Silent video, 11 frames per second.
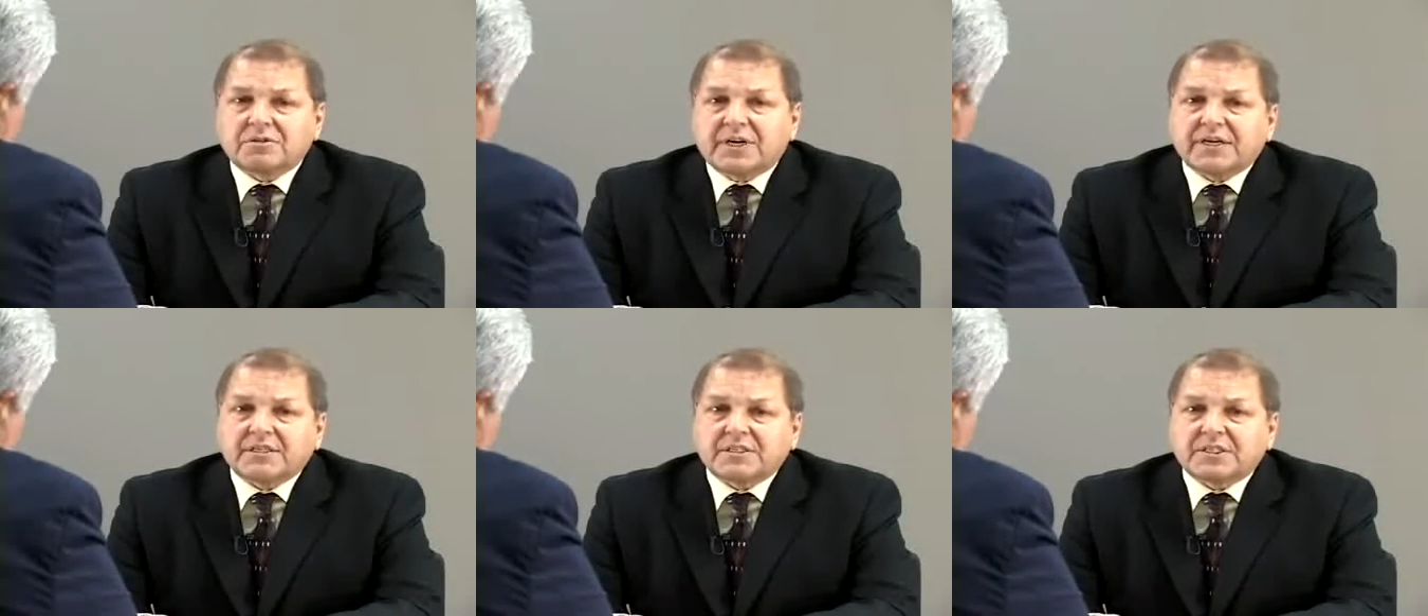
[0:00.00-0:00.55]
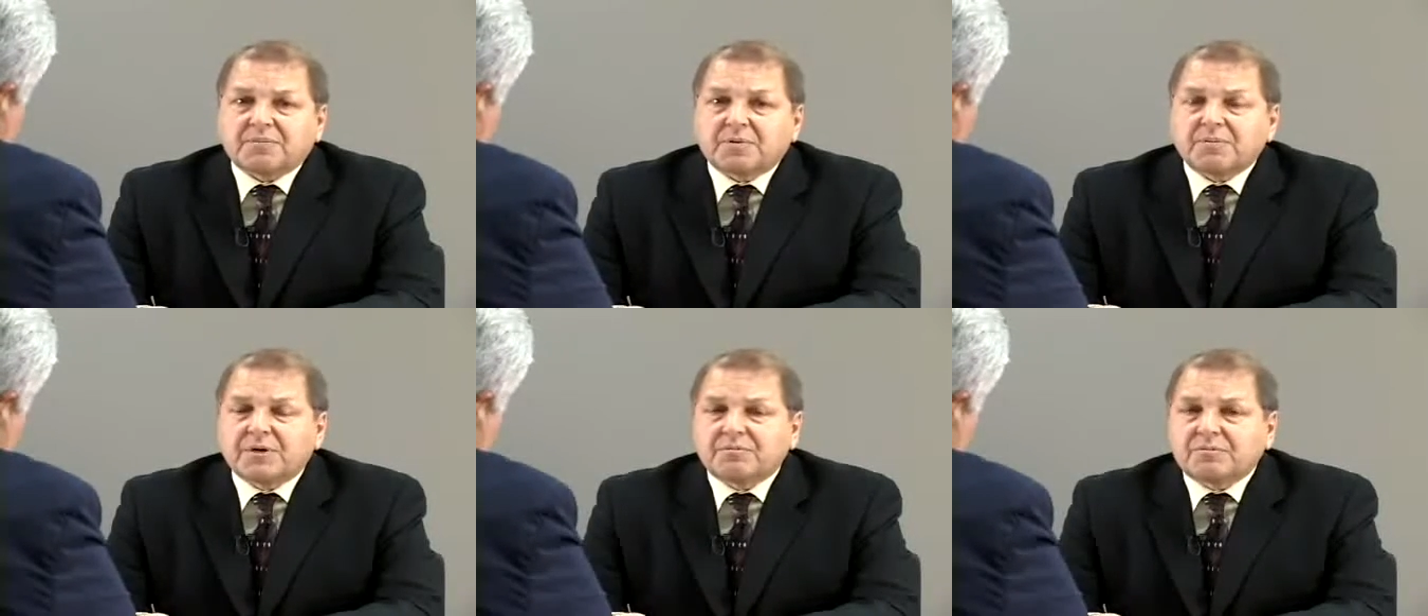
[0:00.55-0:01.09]
taking a
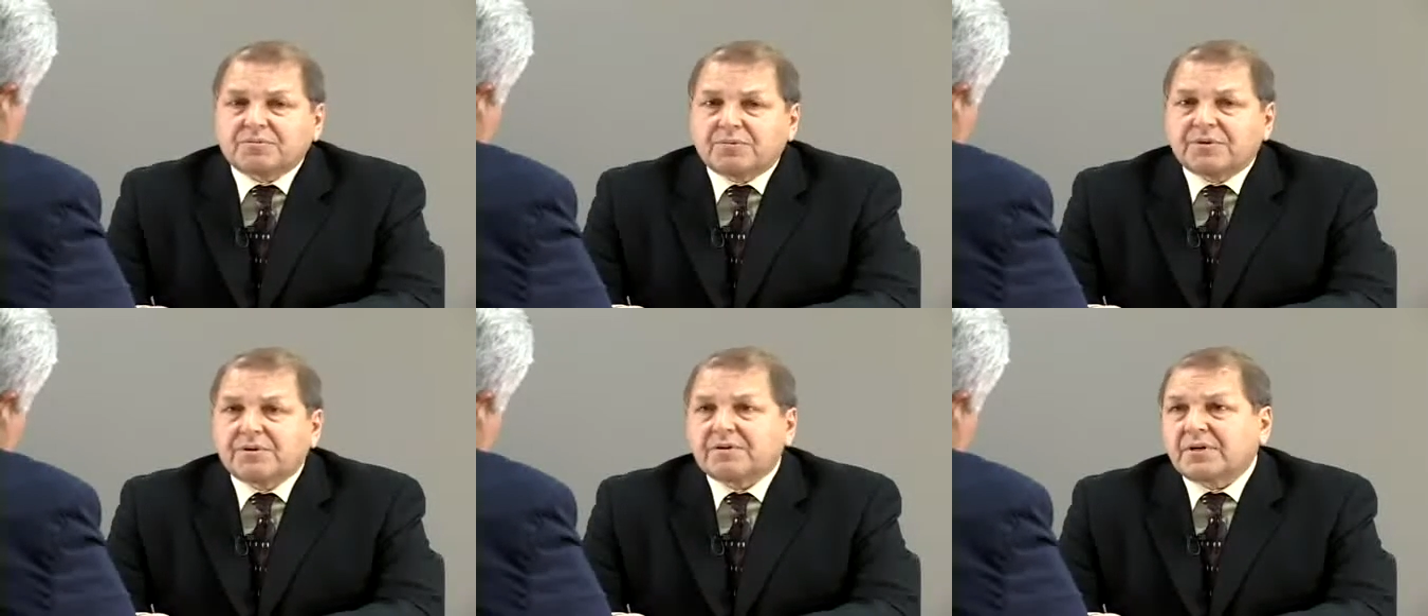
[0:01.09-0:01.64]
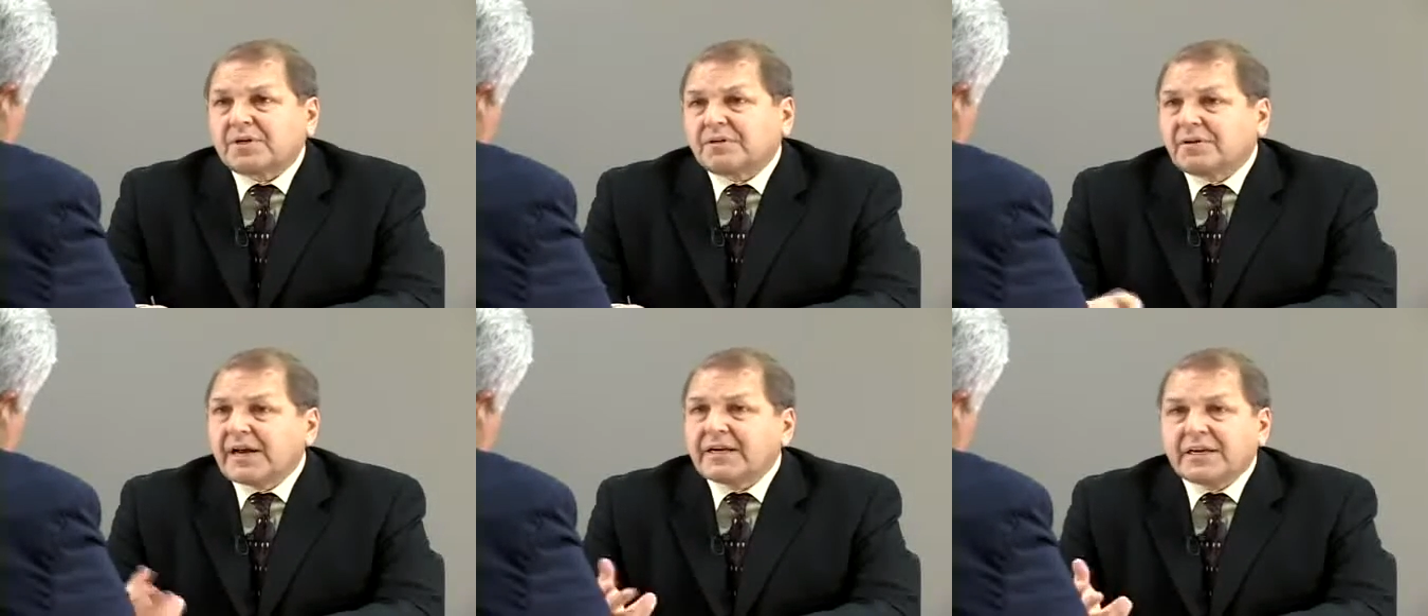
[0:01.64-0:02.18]
supplement with
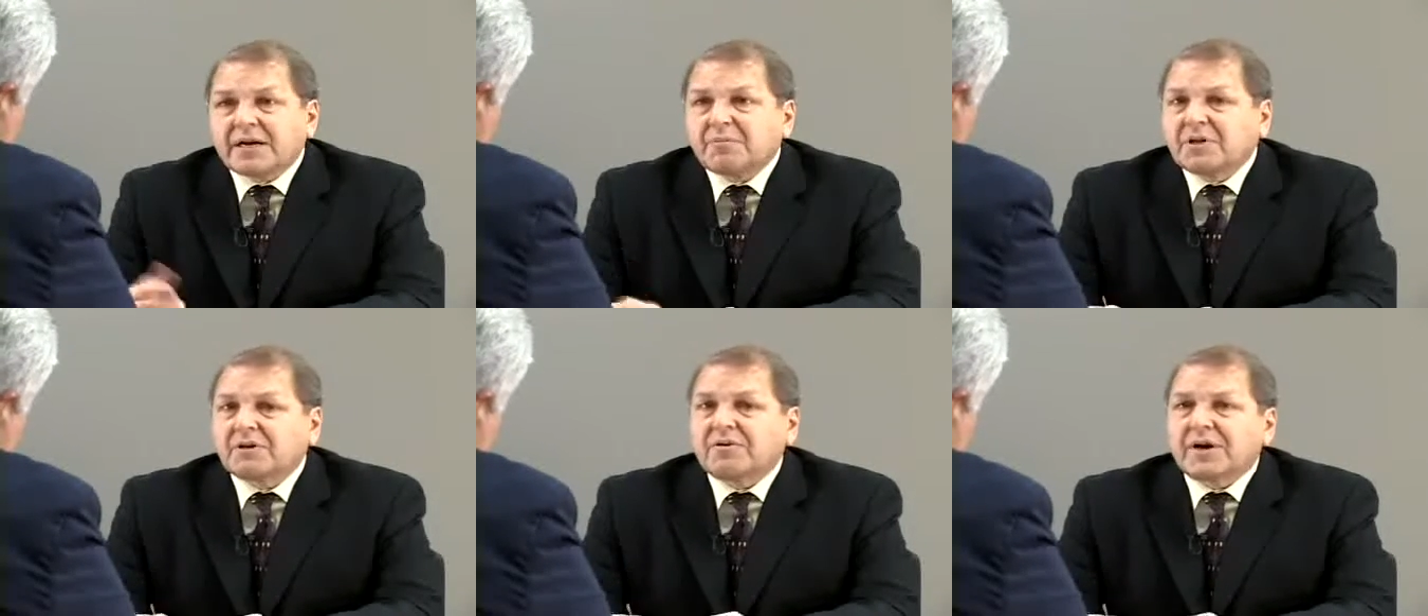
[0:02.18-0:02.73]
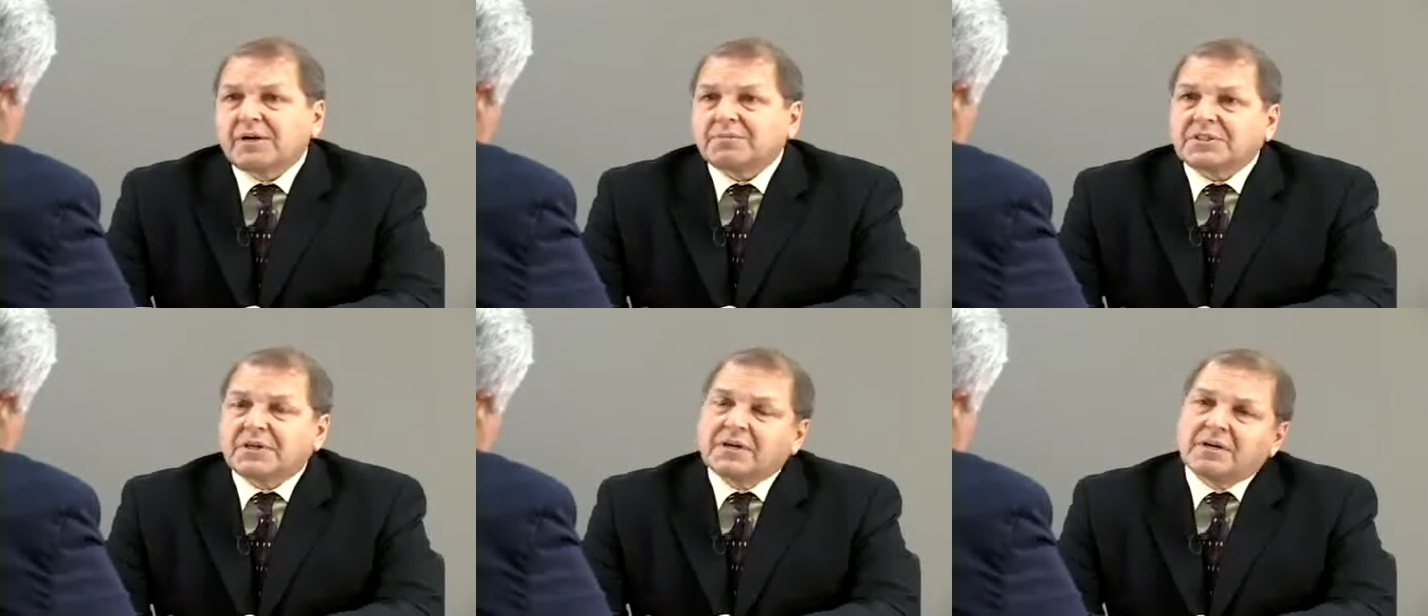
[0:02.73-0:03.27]
99
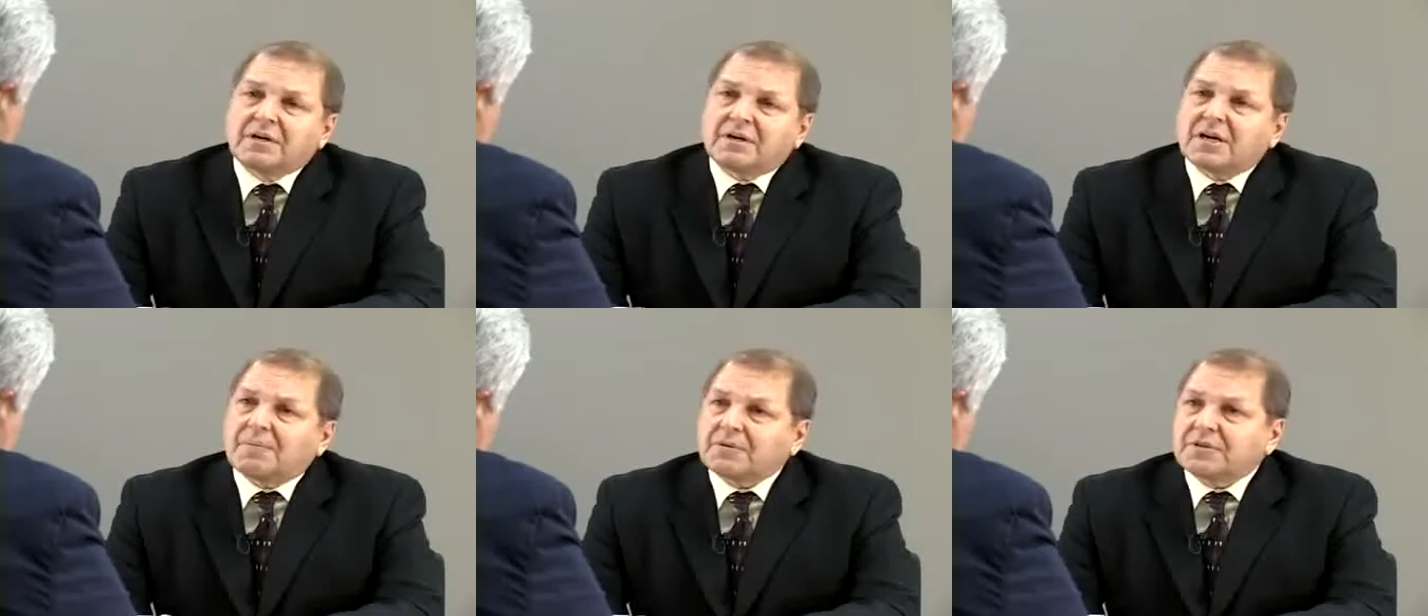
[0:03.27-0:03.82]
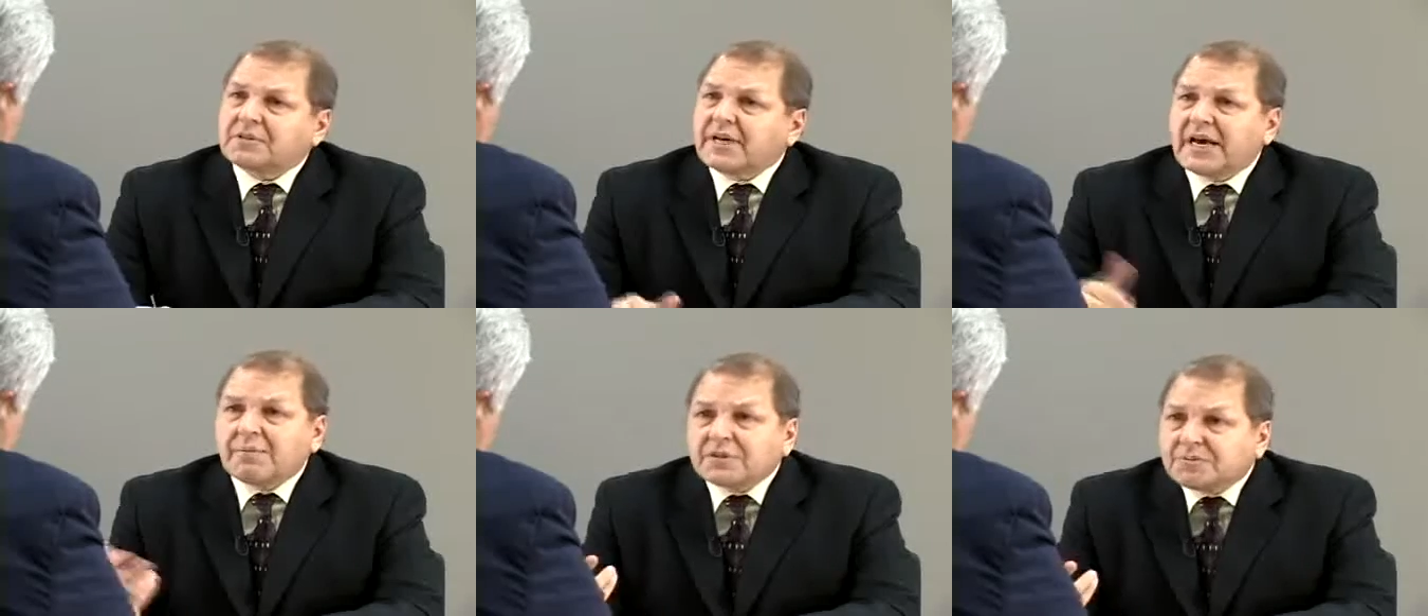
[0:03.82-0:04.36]
milligrams, a couple of
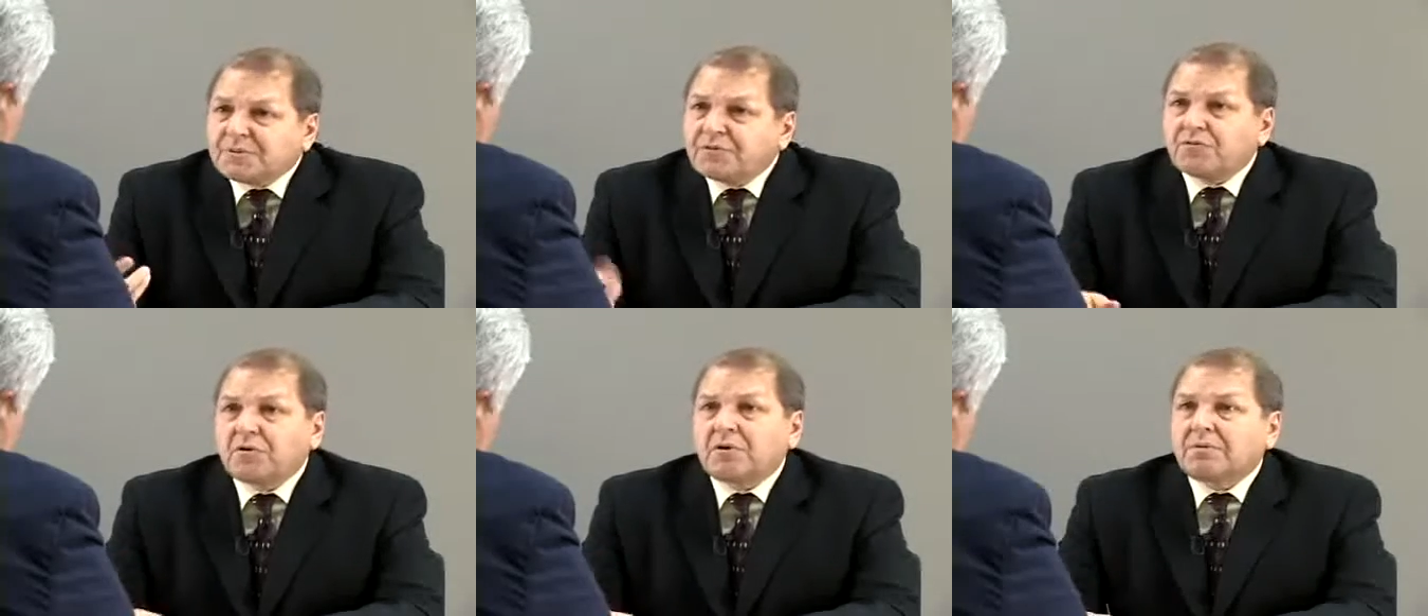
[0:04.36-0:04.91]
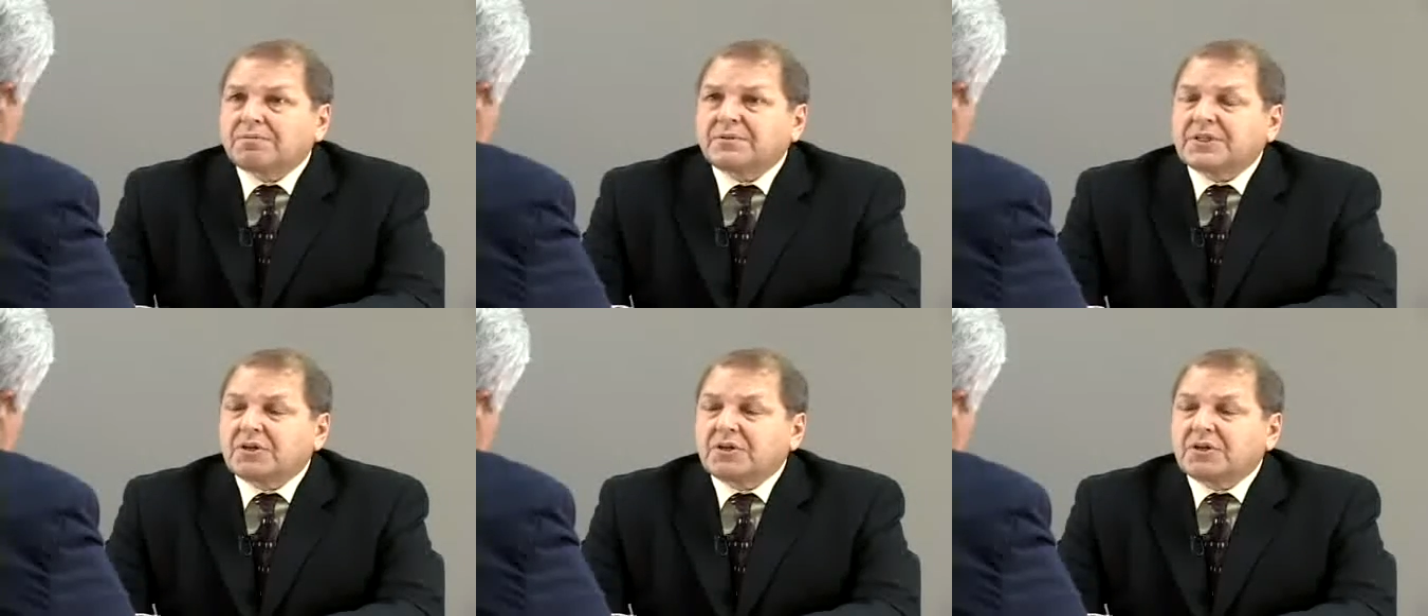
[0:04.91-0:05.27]
tablets before